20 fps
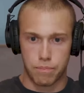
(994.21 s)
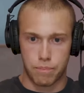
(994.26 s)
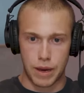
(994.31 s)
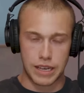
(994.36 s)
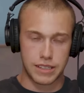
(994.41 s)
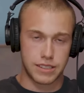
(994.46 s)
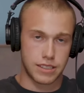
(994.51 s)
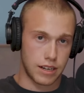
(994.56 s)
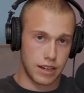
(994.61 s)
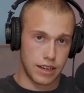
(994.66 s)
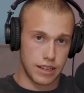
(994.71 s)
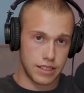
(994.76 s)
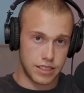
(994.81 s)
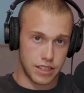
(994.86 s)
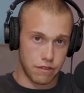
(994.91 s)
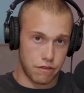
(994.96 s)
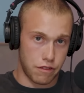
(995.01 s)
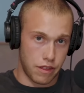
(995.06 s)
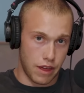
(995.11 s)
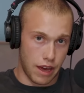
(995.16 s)
basically as
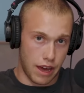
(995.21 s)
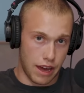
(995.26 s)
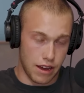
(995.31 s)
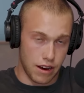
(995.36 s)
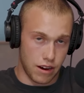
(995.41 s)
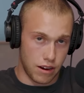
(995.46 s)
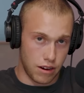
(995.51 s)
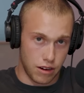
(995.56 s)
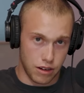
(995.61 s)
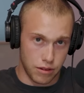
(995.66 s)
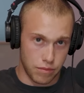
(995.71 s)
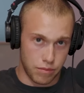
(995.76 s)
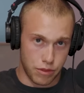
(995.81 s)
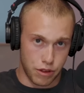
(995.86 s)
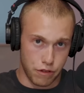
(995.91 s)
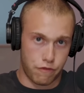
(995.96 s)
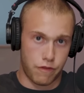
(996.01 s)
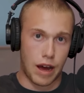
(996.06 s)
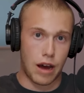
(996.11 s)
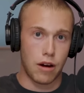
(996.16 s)
if they are
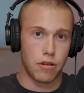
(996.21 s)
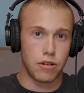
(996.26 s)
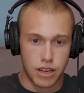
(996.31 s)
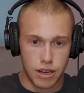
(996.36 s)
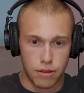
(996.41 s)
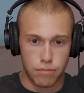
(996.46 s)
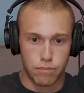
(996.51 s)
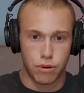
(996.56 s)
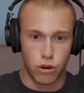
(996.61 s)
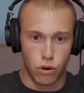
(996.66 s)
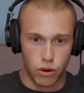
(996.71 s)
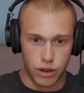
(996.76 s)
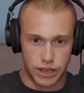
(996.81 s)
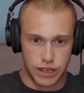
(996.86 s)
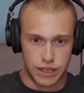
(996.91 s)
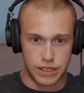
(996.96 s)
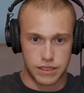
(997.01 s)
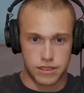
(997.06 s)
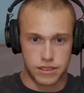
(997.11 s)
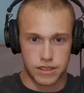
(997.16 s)
the founding
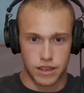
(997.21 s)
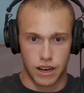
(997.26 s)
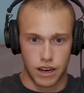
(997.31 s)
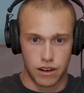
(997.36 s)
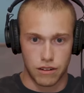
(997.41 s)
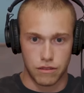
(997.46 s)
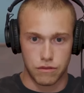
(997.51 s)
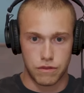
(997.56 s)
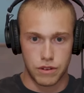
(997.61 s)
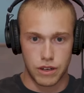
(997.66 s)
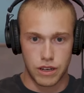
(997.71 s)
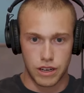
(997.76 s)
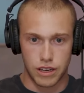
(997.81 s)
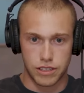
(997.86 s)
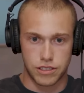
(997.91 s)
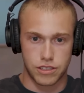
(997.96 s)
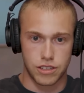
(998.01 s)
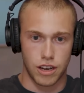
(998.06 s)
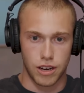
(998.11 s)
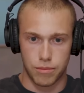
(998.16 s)
employees of a
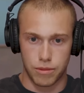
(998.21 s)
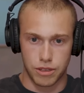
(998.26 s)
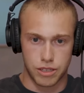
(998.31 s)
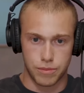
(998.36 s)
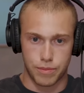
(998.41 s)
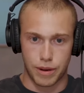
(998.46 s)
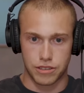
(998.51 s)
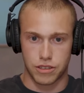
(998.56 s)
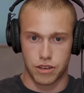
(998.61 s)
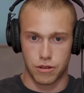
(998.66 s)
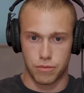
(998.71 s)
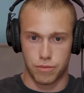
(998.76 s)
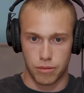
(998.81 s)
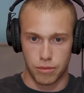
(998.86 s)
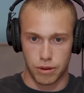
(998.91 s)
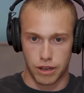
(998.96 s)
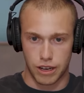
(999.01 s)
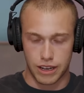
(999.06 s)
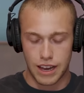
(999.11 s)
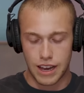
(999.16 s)
startup that's about to go
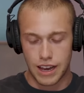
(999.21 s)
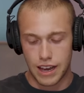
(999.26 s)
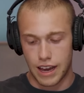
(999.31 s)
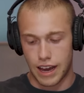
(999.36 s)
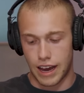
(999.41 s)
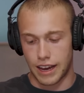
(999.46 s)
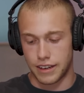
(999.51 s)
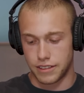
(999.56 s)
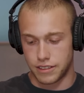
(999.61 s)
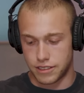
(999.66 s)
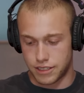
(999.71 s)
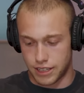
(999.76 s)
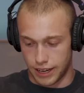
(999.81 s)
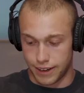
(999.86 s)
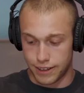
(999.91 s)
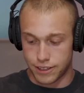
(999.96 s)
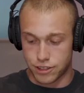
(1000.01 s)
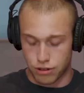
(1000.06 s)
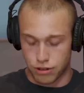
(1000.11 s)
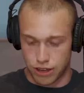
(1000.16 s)
public. And to
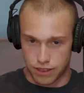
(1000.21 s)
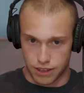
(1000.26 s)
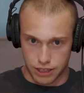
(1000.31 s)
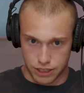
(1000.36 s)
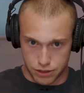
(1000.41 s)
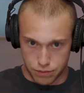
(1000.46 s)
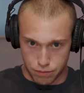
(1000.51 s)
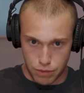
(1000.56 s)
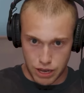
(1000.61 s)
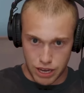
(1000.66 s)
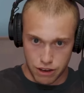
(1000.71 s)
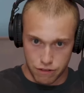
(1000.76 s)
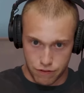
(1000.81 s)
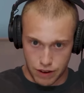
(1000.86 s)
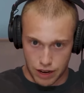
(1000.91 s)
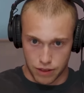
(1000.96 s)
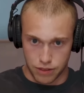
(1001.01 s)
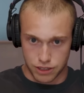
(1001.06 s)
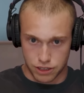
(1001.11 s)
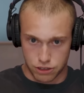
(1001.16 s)
illustrate this, Mia
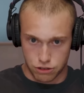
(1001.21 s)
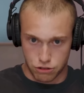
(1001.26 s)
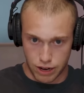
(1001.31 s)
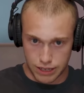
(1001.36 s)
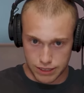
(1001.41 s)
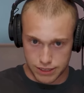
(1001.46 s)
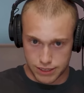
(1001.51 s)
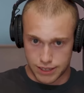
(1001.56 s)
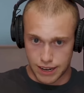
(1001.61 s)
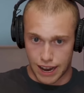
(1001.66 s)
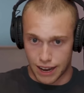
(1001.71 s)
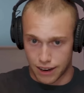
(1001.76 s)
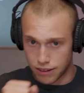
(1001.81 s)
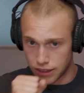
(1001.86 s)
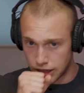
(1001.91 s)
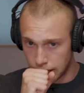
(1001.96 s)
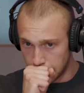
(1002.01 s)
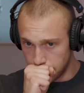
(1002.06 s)
found this great stat.